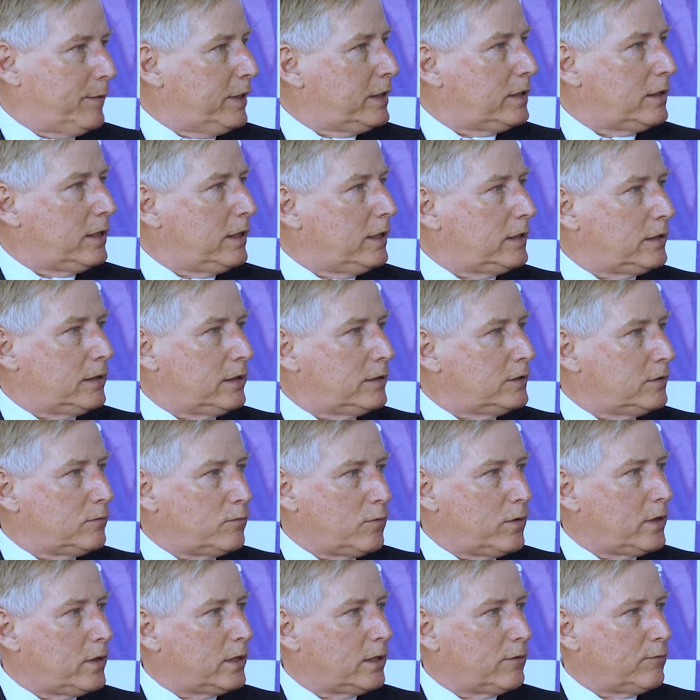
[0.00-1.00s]
It doesn't
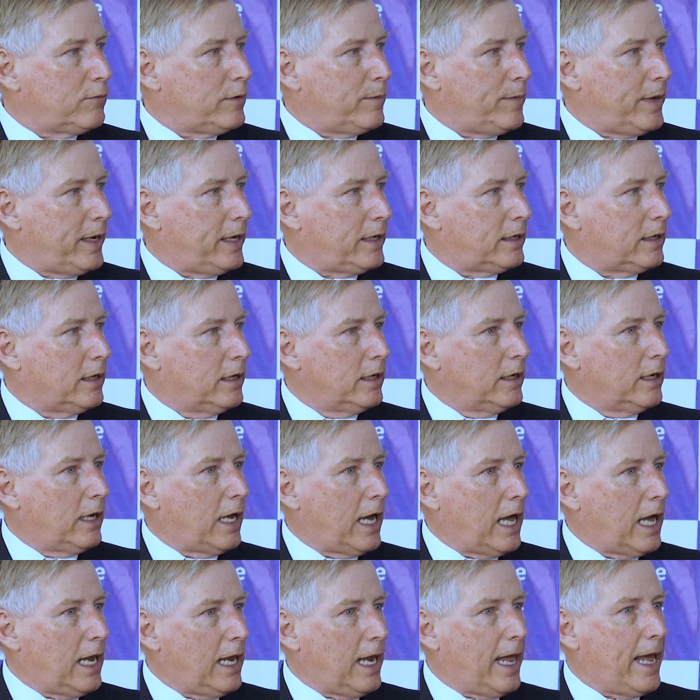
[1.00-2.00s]
want to remain
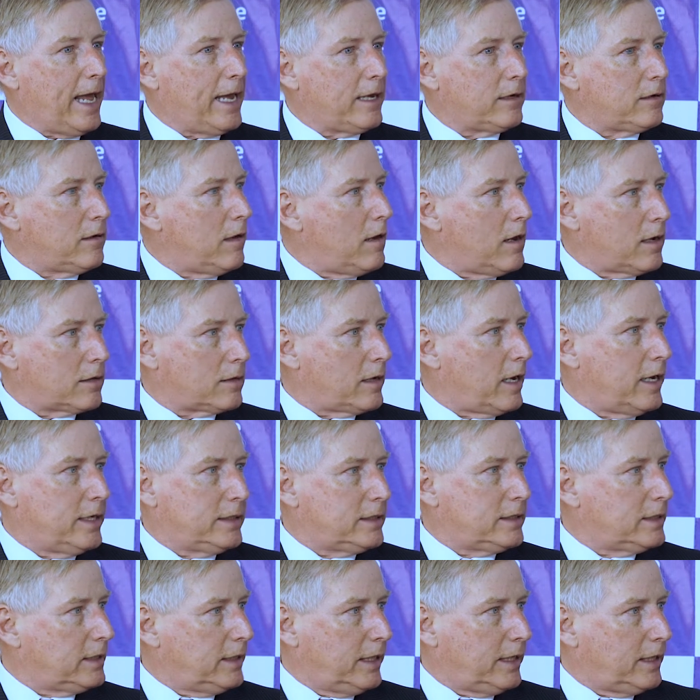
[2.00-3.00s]
a landlocked,
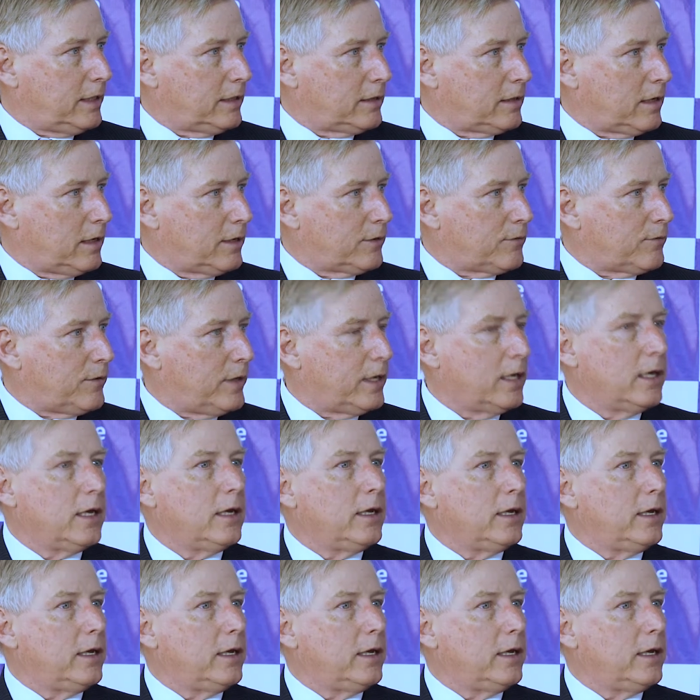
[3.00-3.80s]
isolated country.